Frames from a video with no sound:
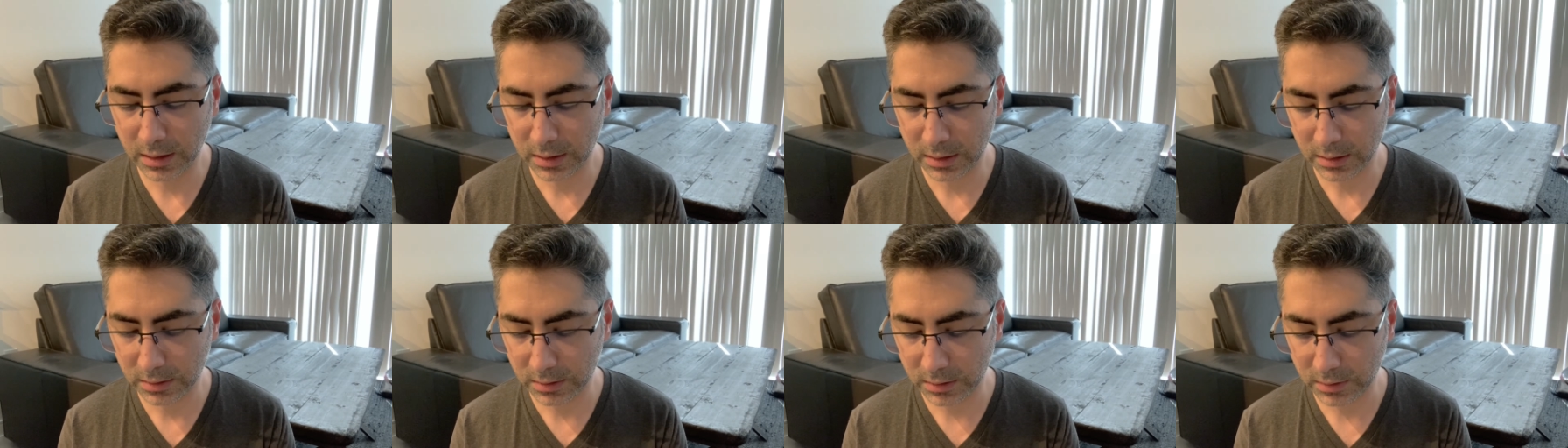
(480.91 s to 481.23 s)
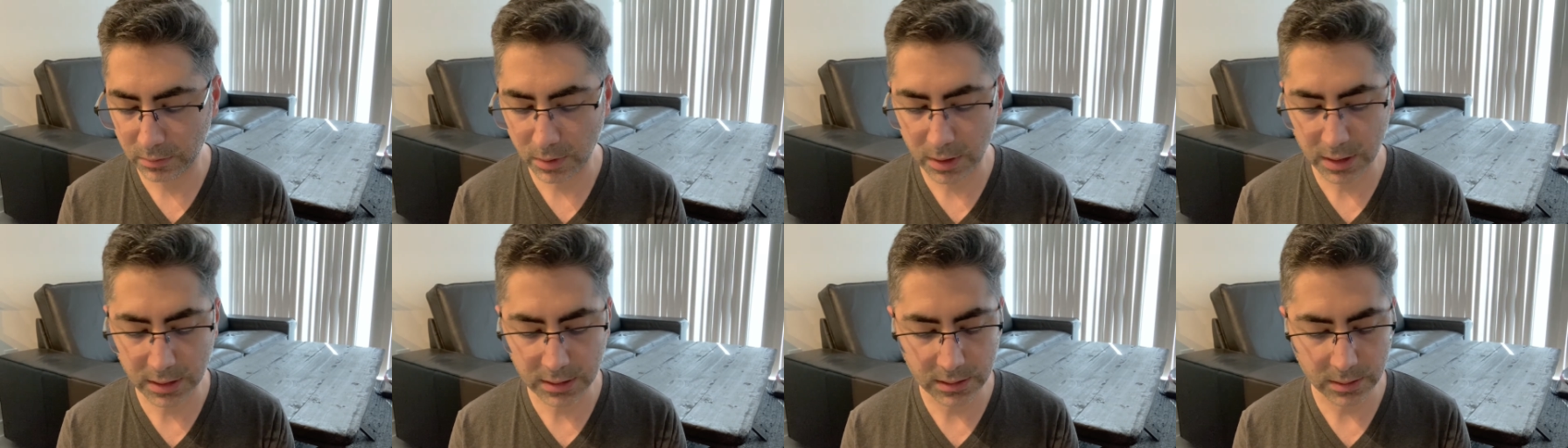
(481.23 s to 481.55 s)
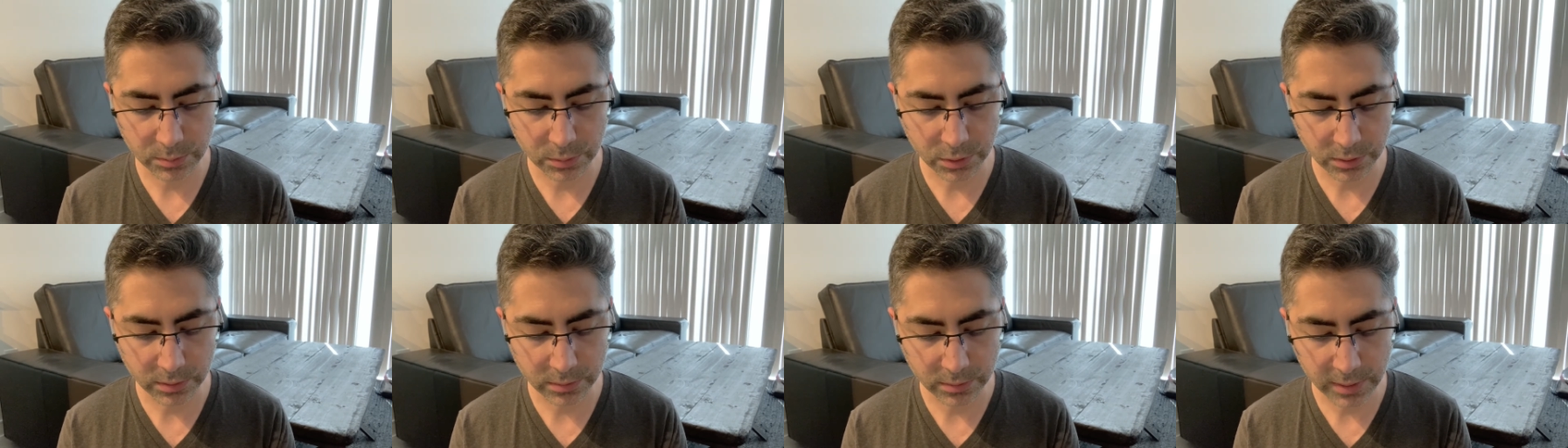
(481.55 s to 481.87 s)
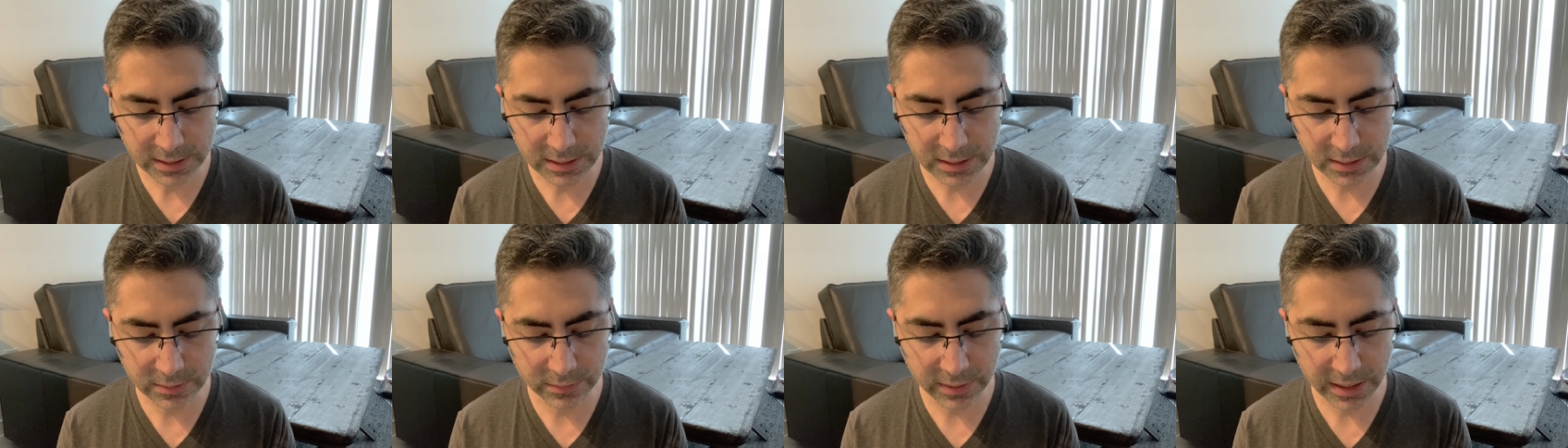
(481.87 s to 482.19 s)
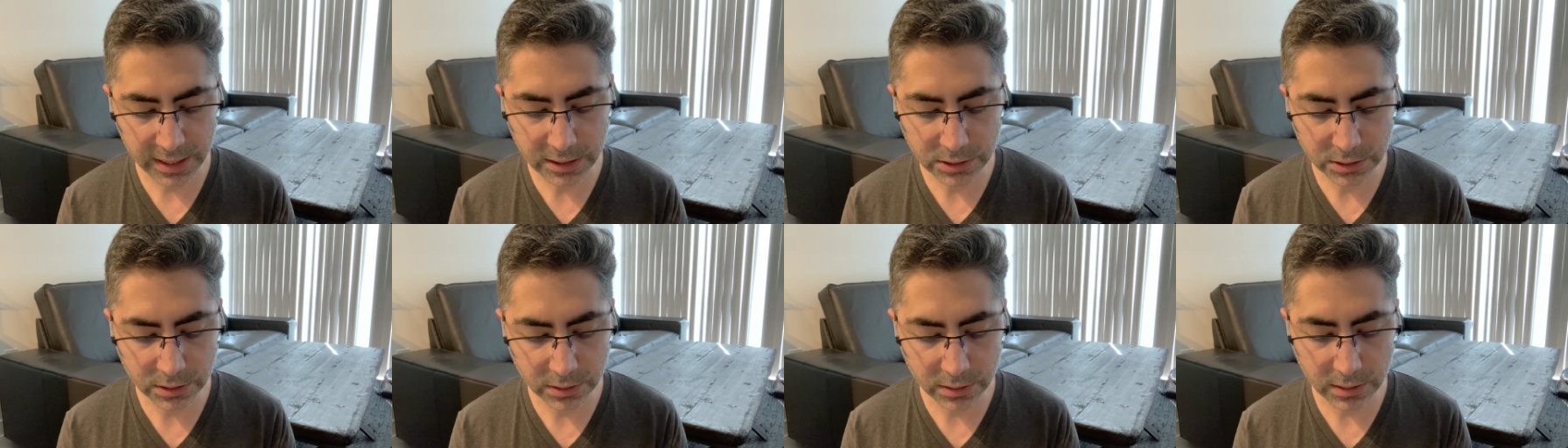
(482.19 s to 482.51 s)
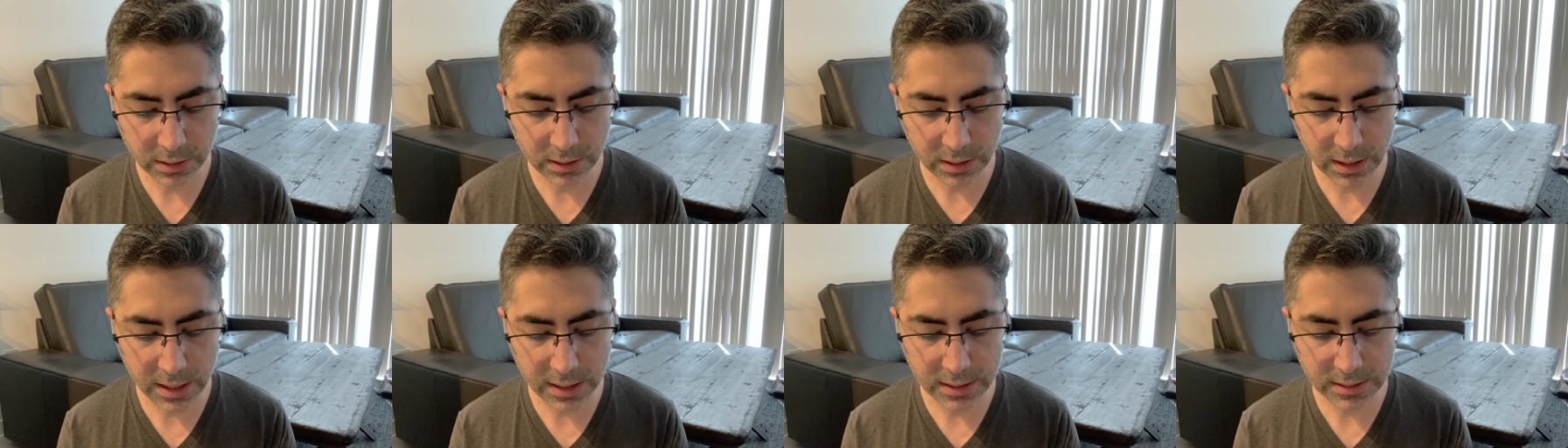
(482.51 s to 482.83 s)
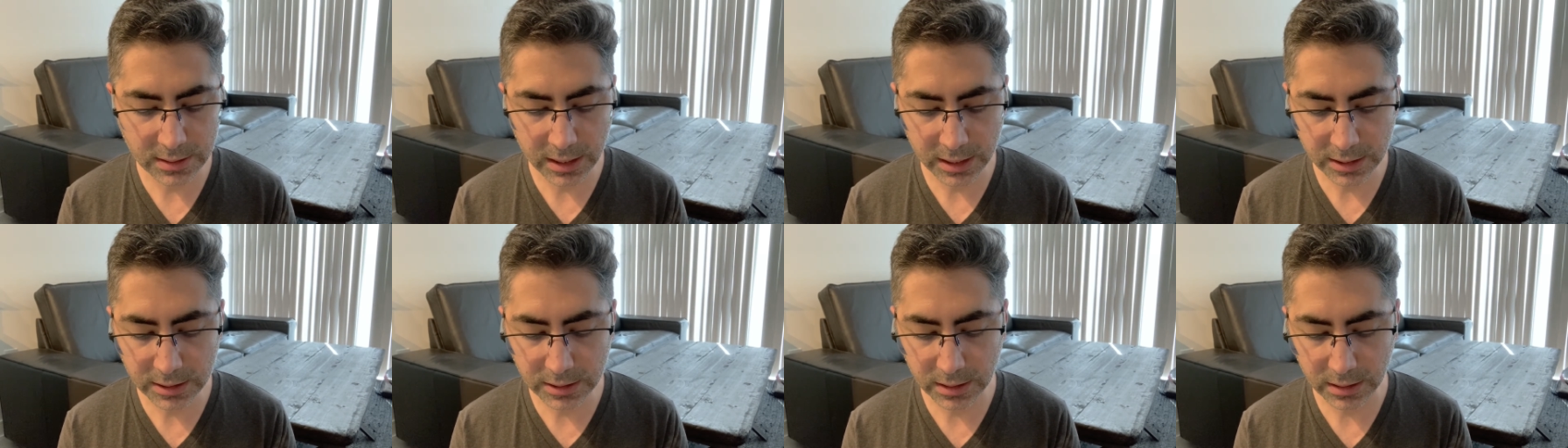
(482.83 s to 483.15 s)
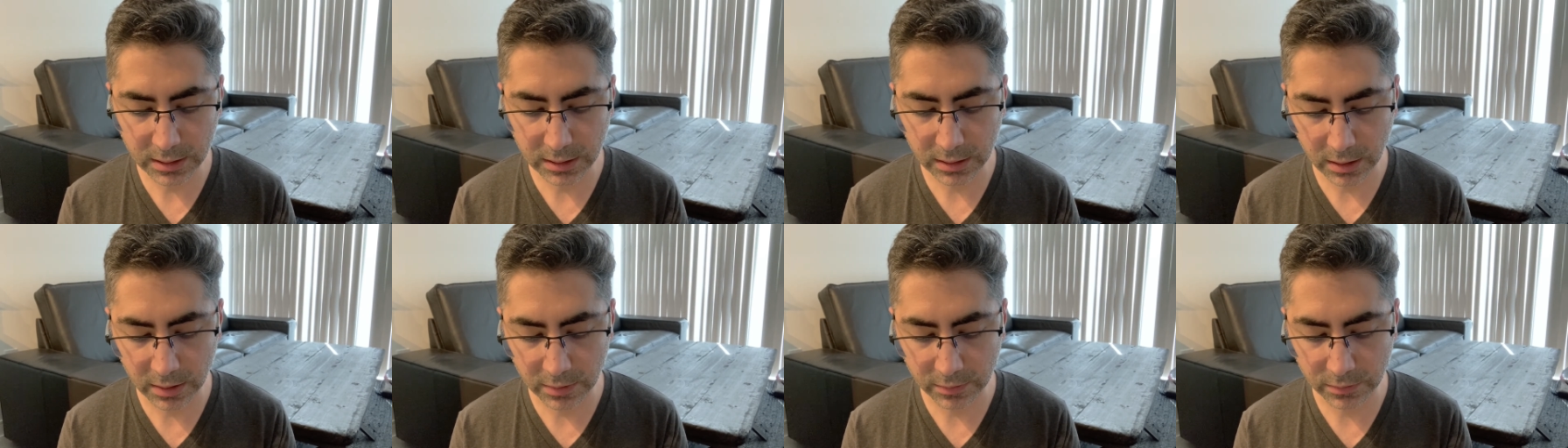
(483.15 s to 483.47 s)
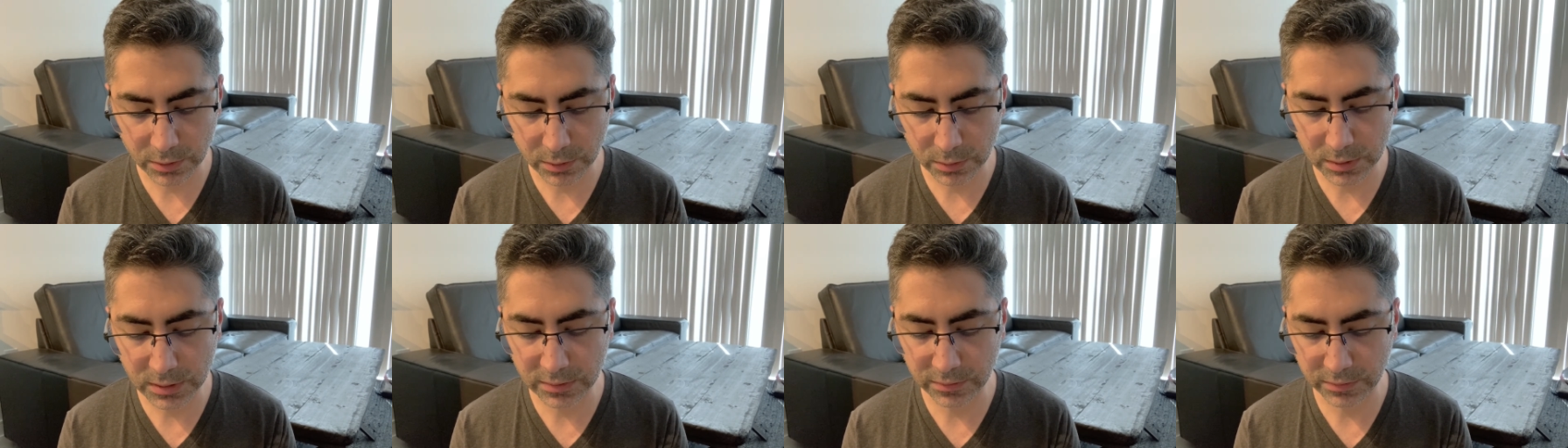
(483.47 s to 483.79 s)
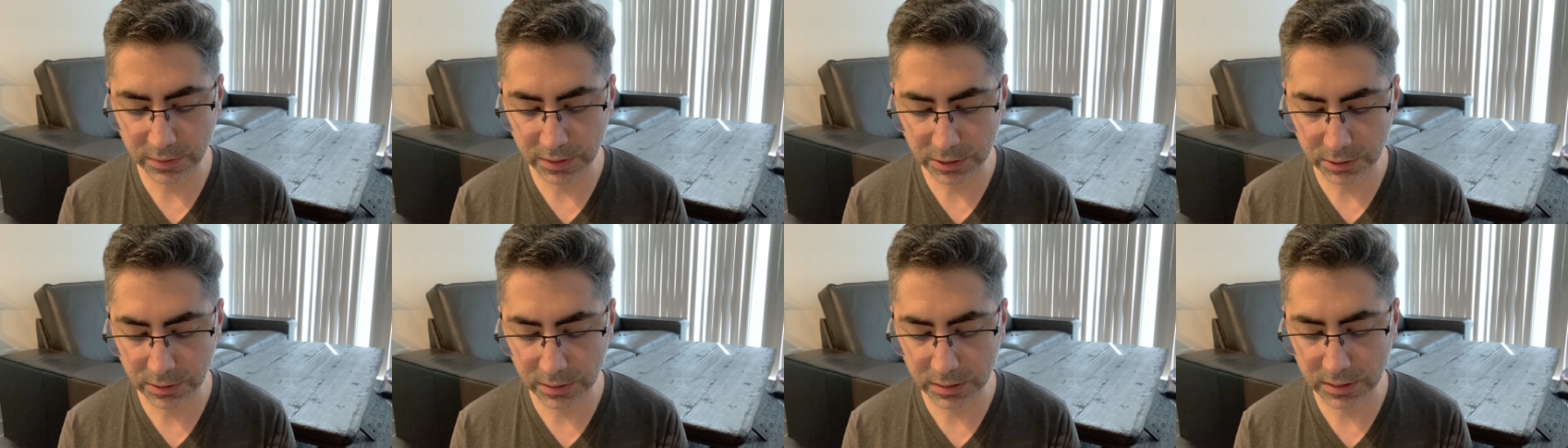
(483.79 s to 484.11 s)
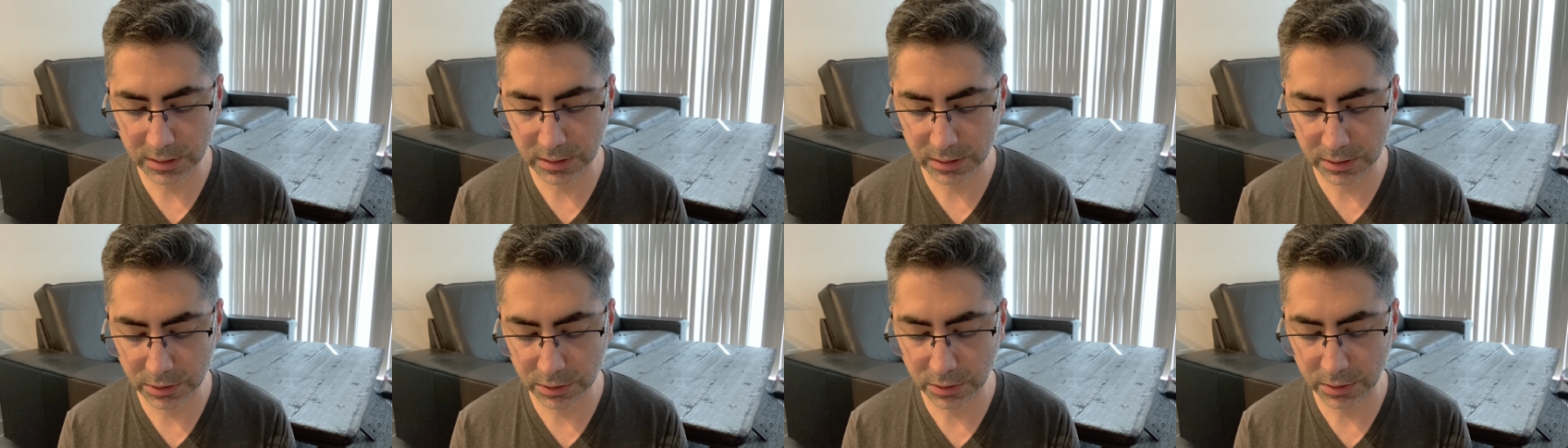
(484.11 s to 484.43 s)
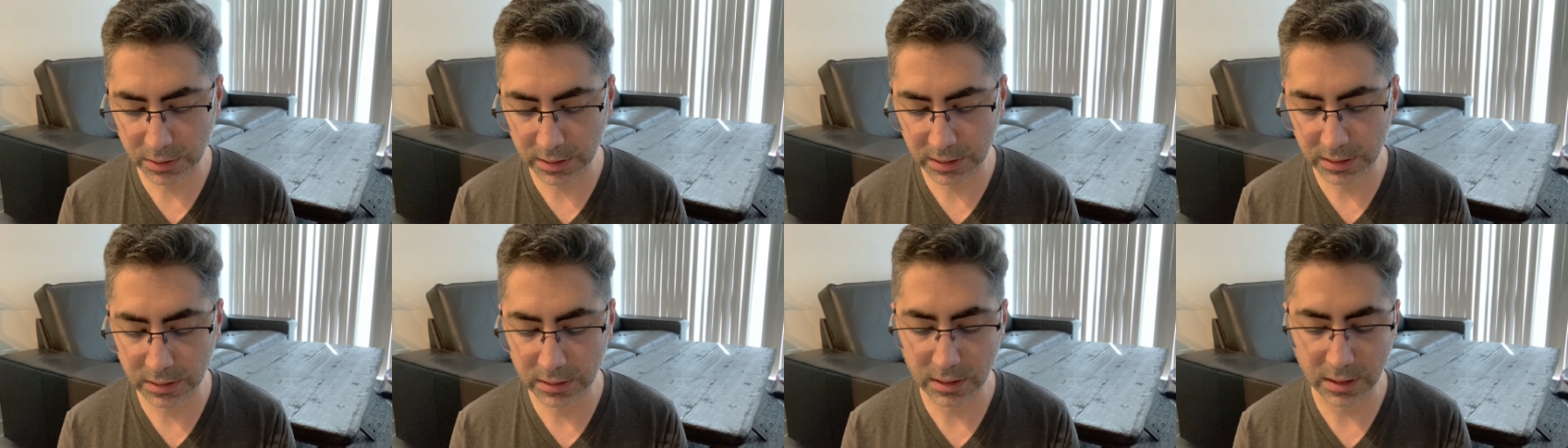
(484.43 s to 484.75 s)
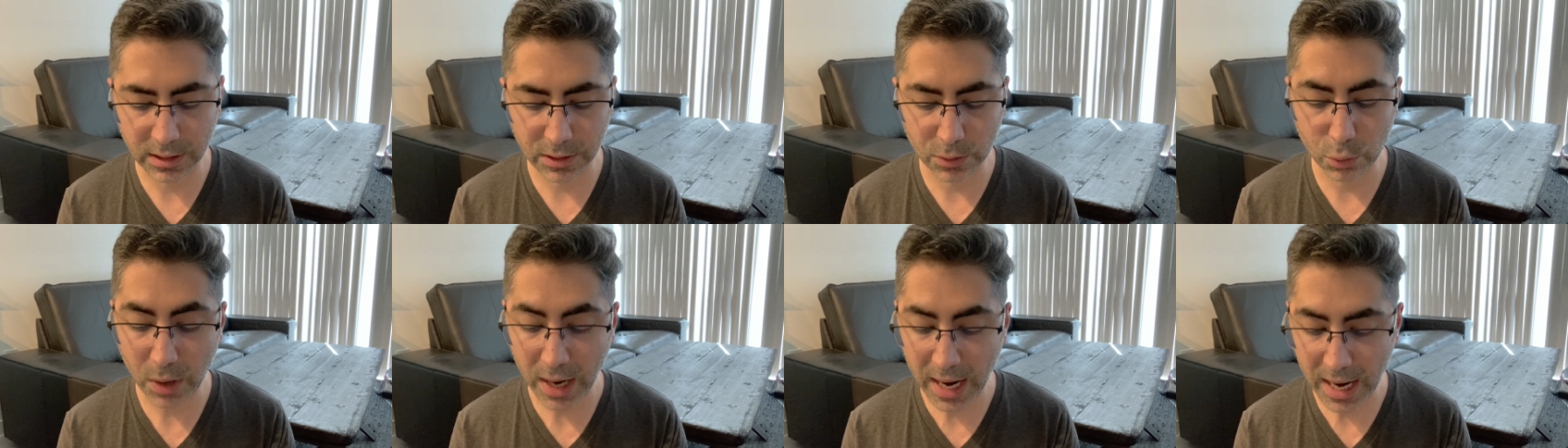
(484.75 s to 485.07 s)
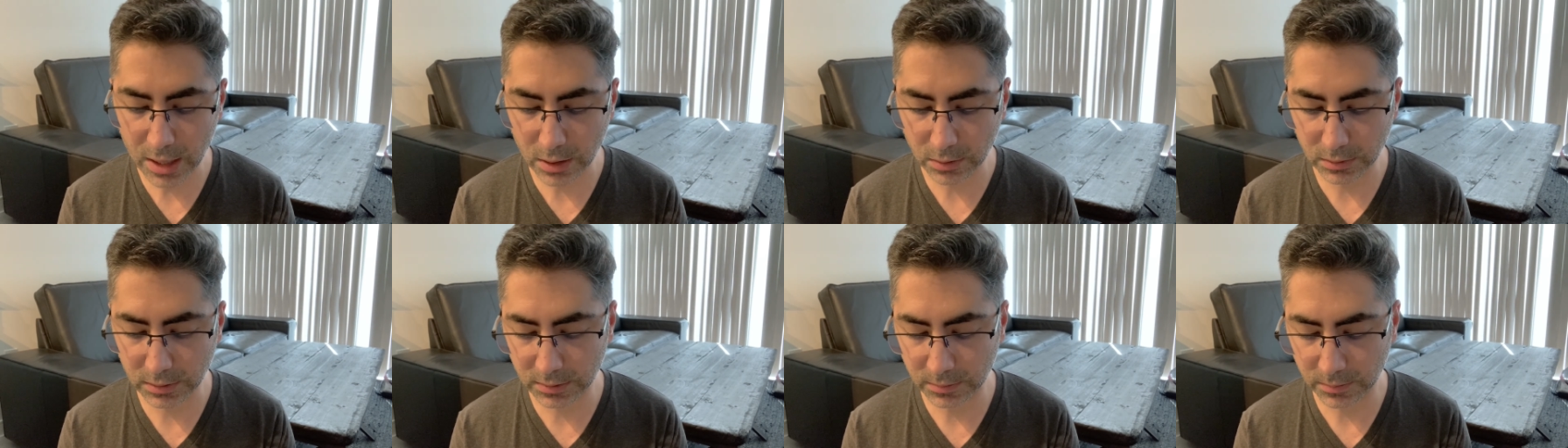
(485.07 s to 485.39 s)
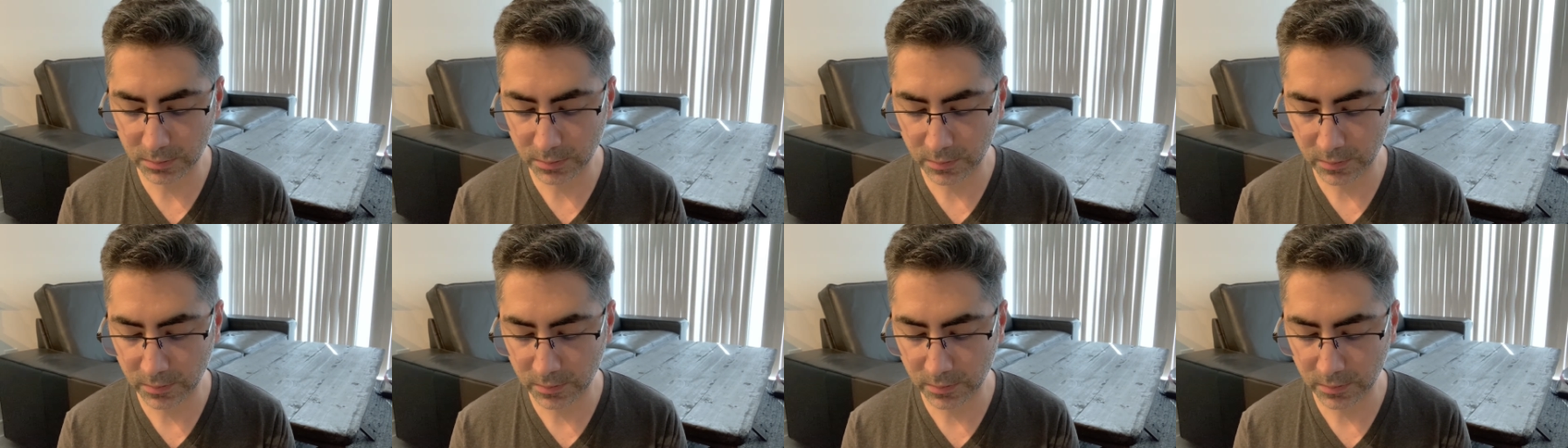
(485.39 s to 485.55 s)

there was a progressive internalization of those features concerning the crowd,